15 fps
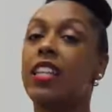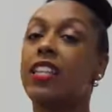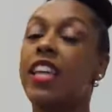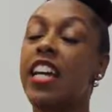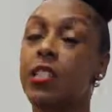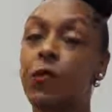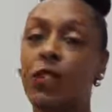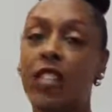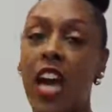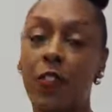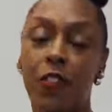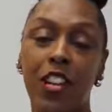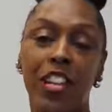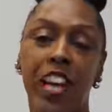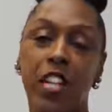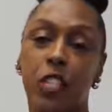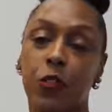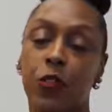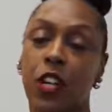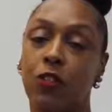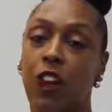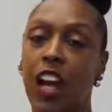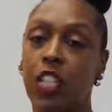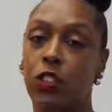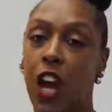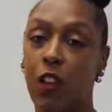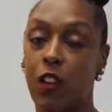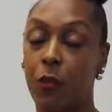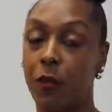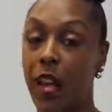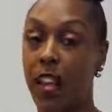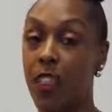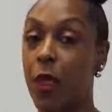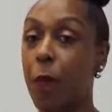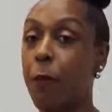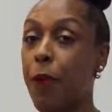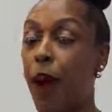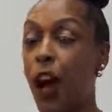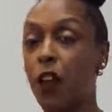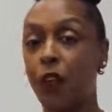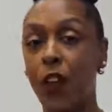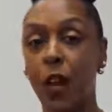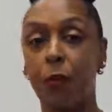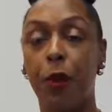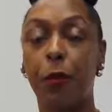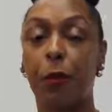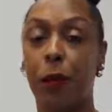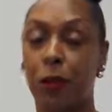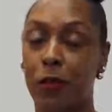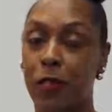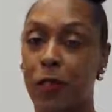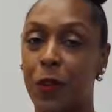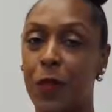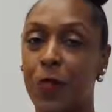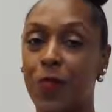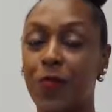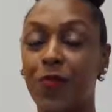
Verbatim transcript: This will definitely get you on the right track with planning the perfect proposal.